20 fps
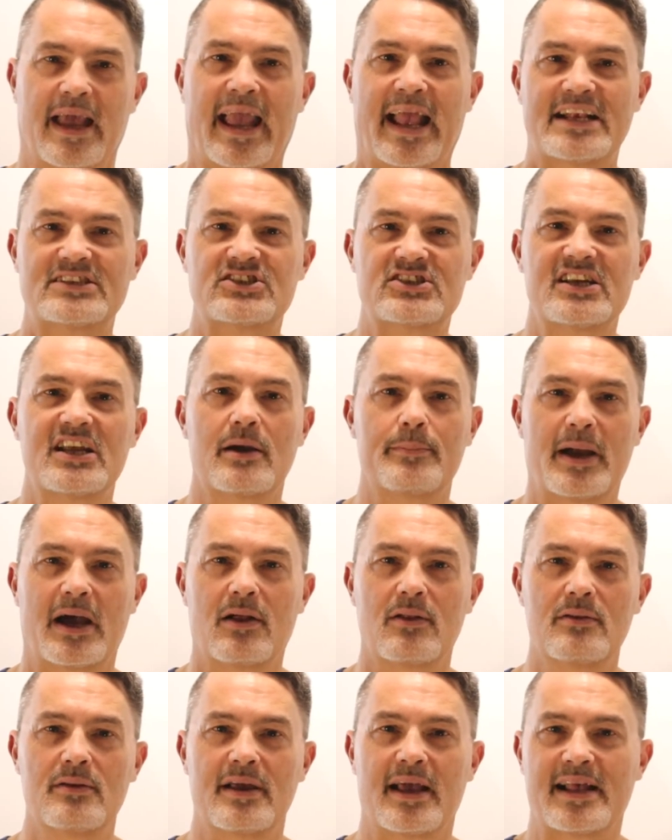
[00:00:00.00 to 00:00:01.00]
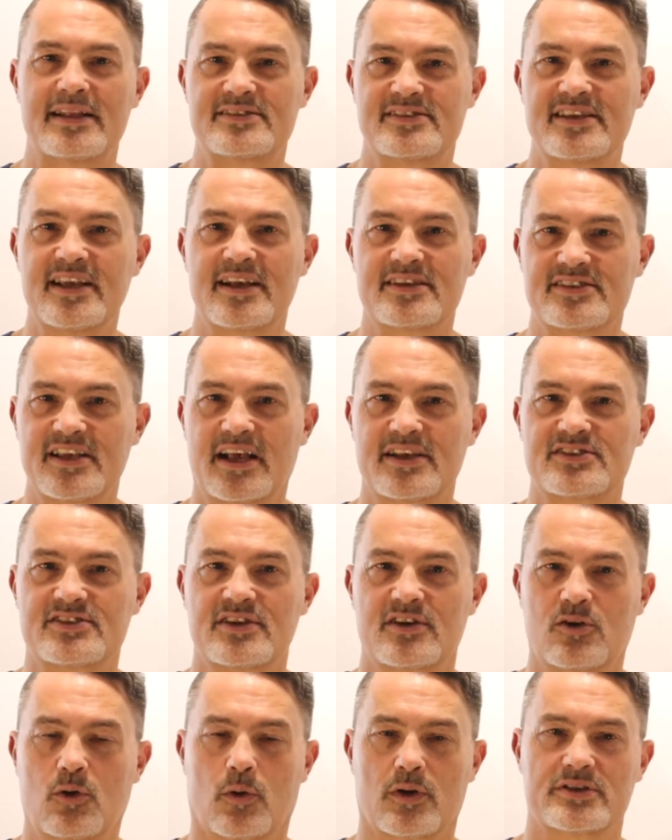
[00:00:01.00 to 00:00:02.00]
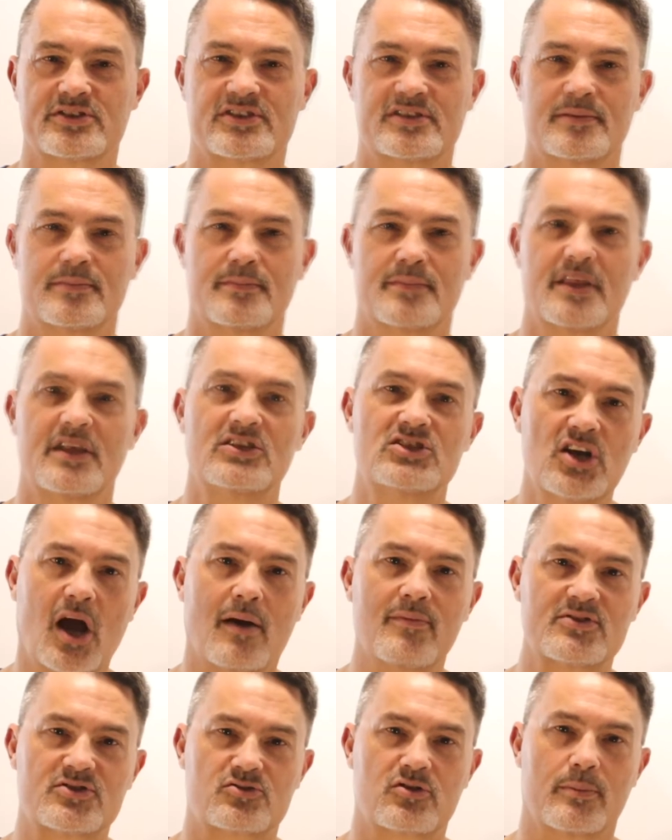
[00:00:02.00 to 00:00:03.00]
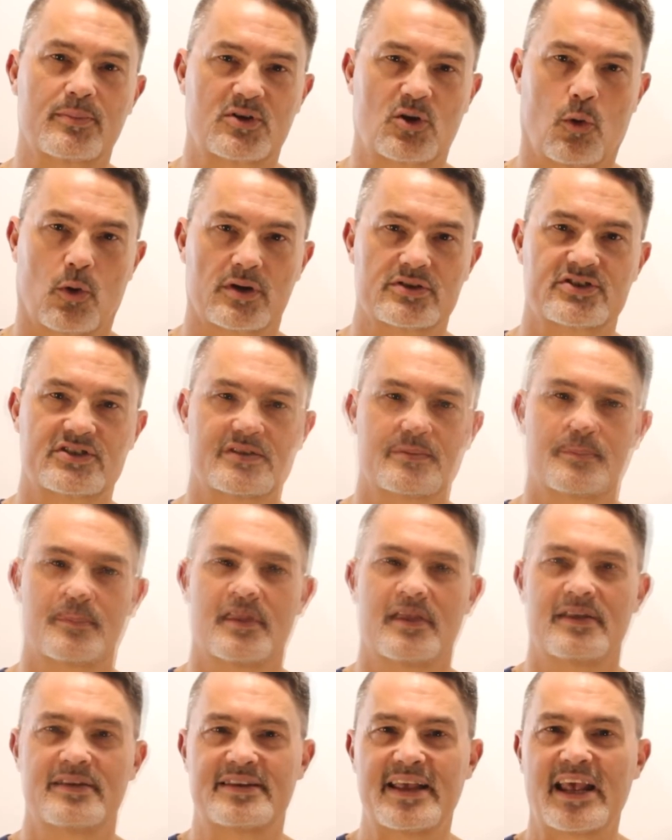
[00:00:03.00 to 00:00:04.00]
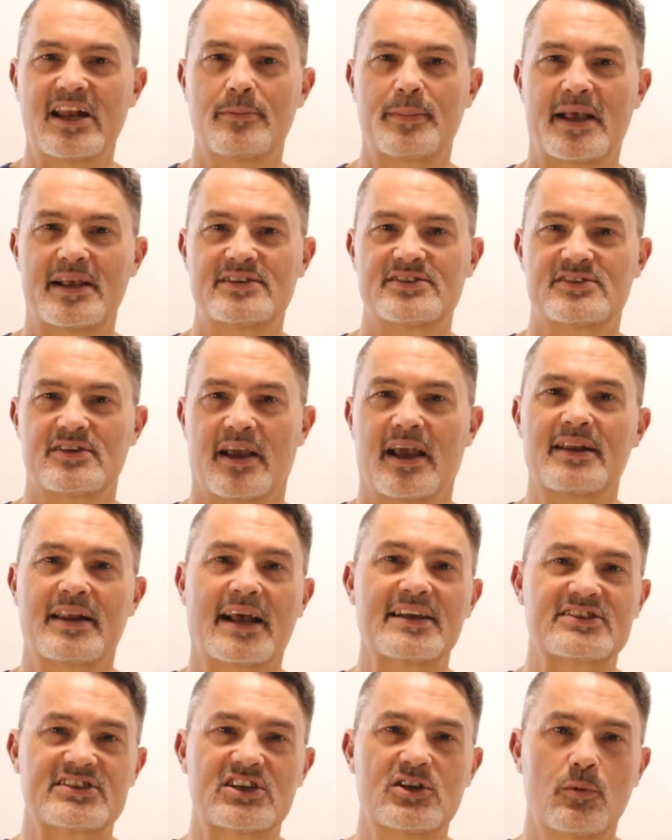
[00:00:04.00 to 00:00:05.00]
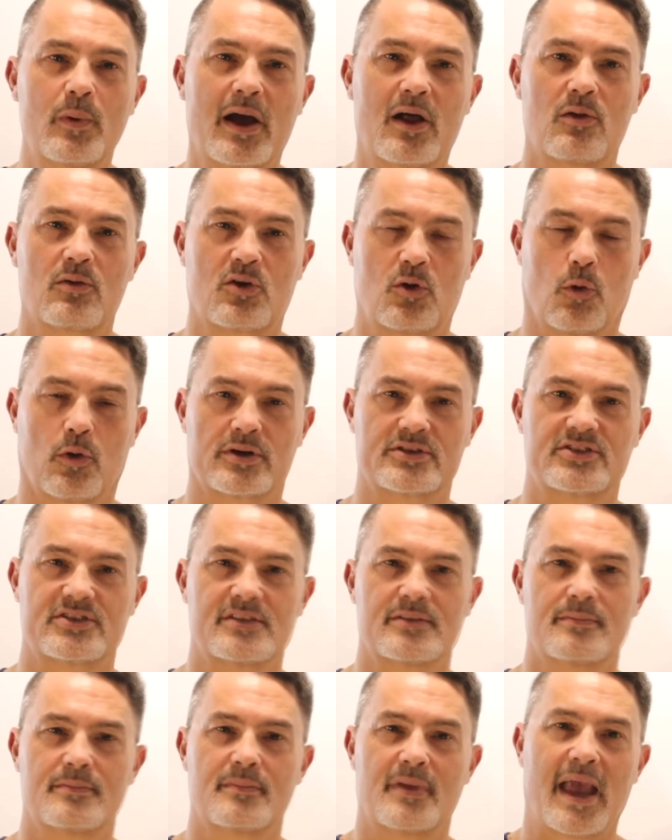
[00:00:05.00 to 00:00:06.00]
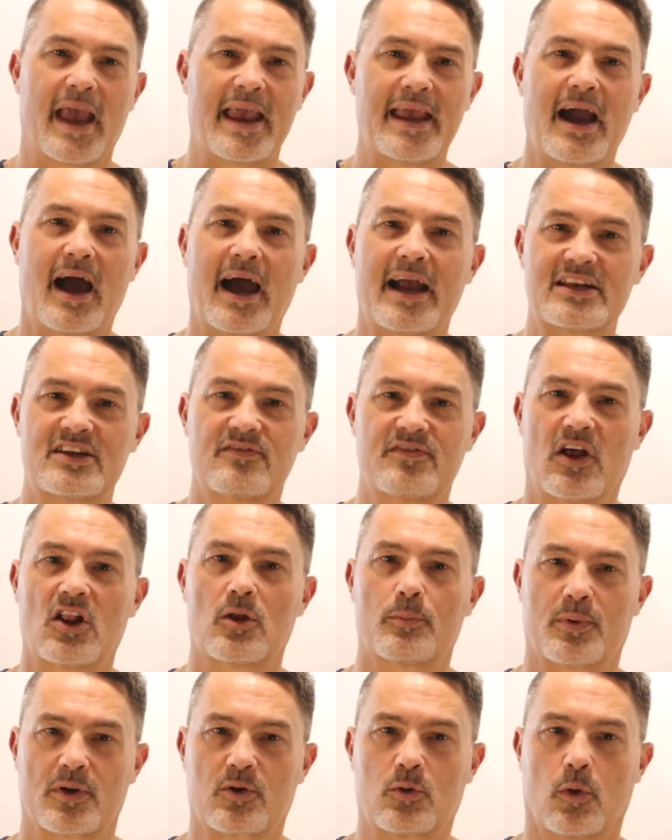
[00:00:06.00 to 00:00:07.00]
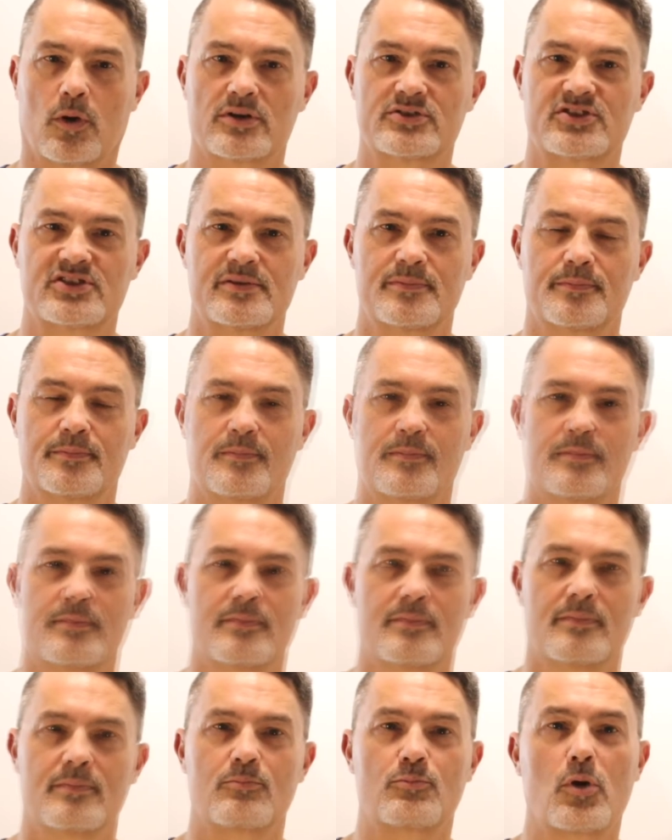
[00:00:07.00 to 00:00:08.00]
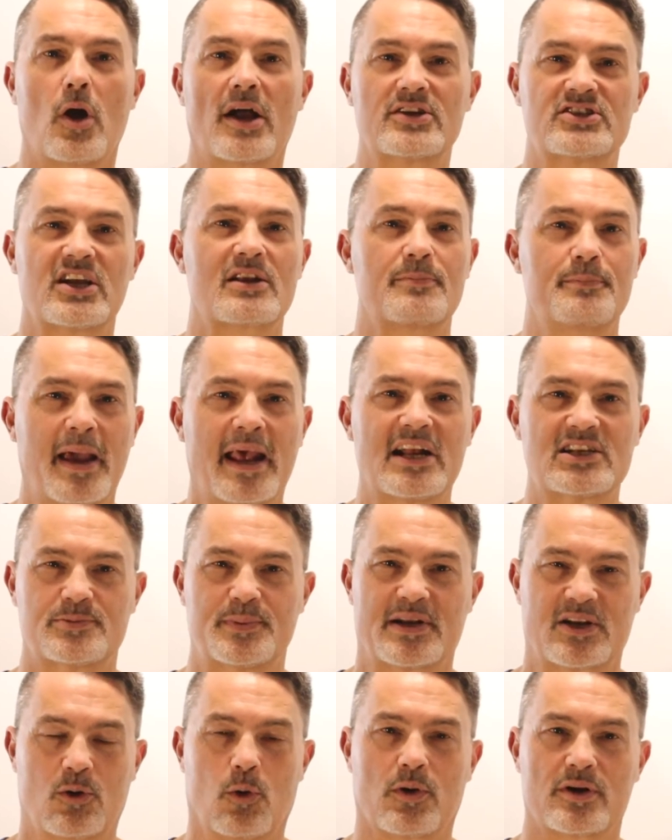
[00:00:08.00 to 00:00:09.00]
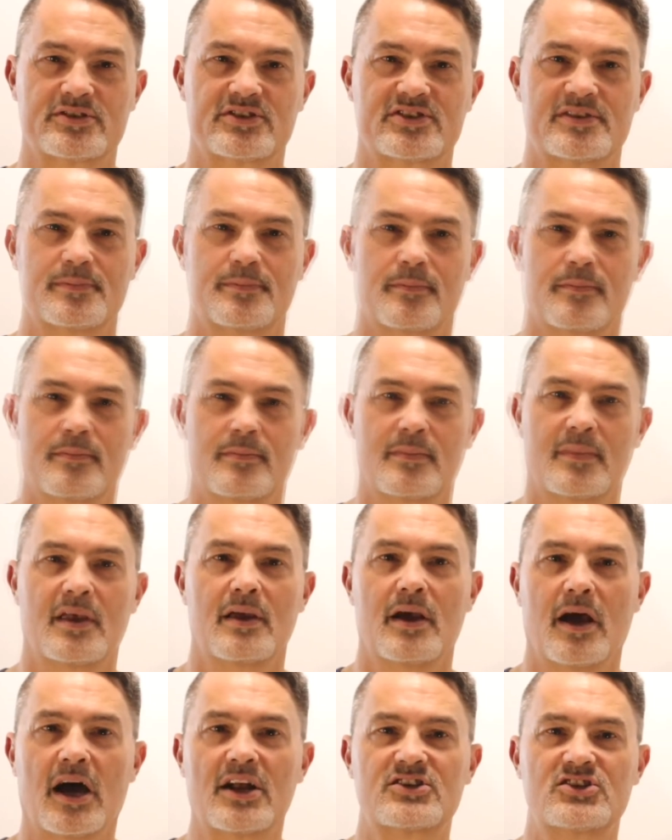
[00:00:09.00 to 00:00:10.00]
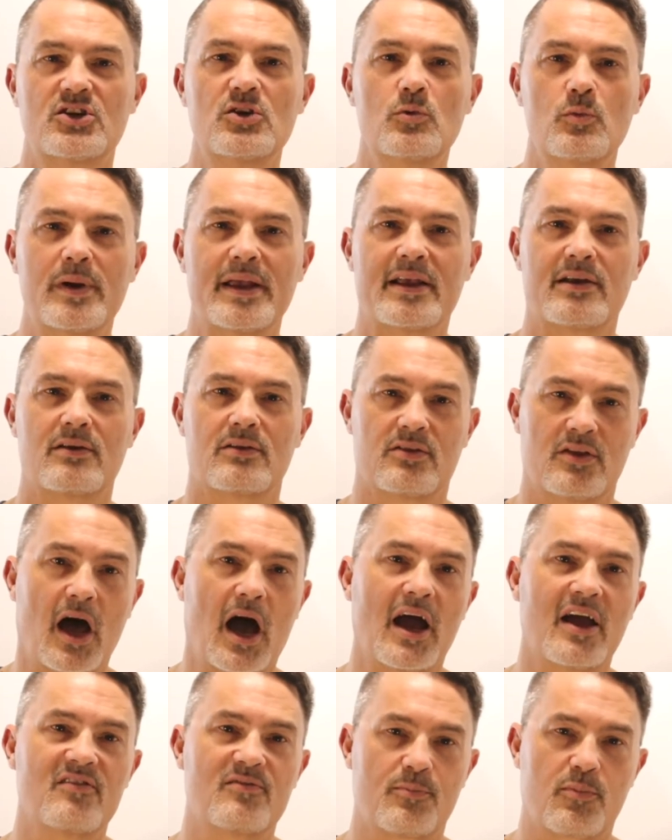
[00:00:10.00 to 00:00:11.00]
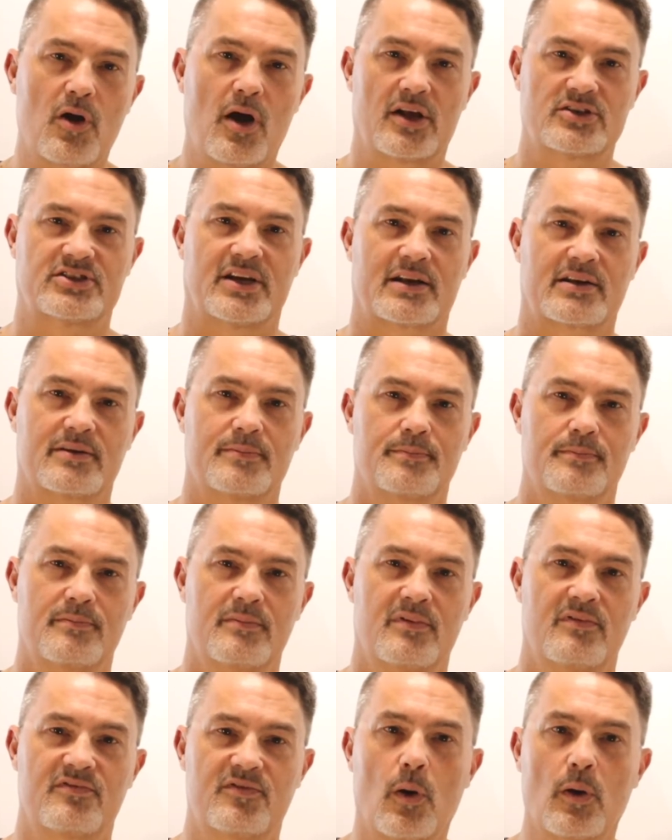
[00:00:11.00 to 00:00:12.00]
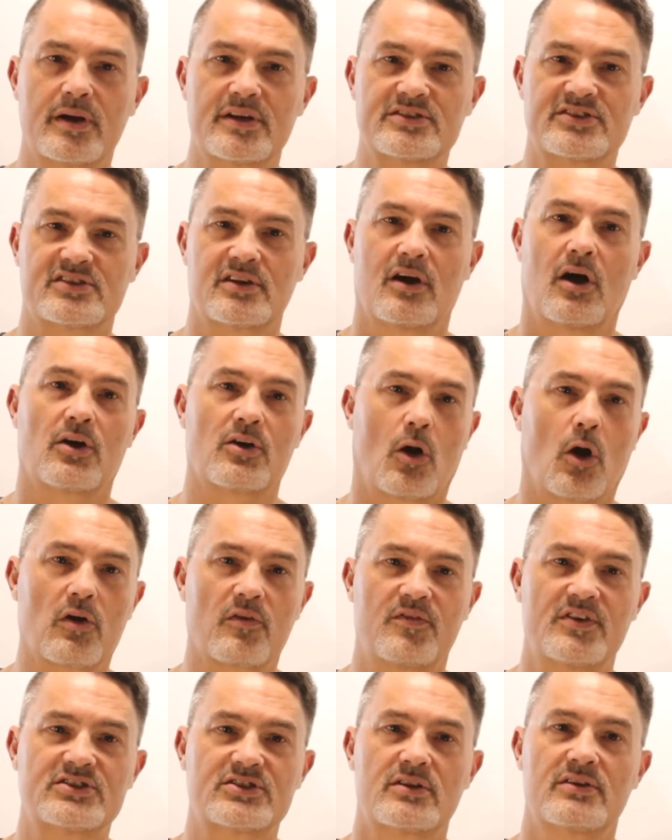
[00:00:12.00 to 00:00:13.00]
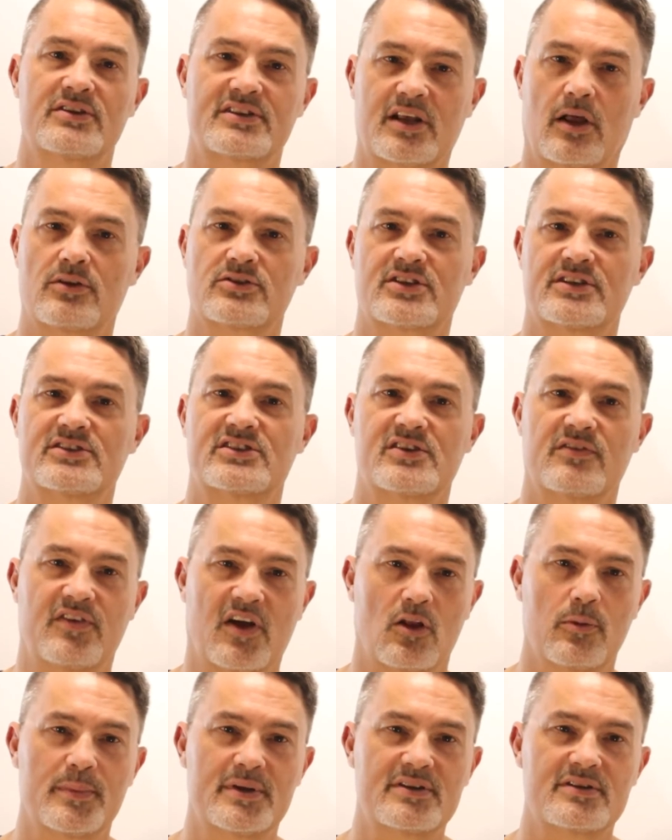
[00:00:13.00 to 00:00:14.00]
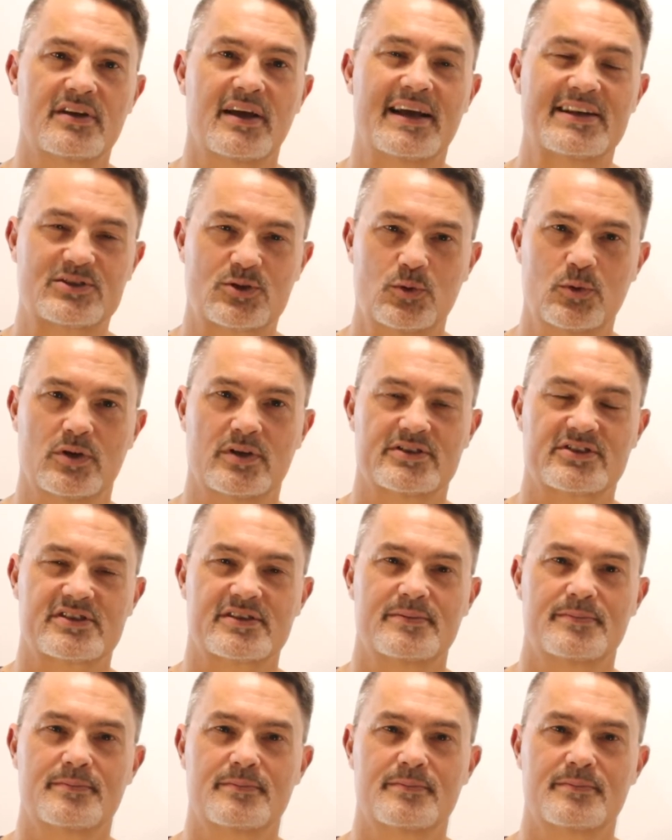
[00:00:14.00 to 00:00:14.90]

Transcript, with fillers: HTML and CSS course, JavaScript course, Database and SQL course, AI Developer course, Project Management course, a 2-week live project focused on artificial intelligence development and tools,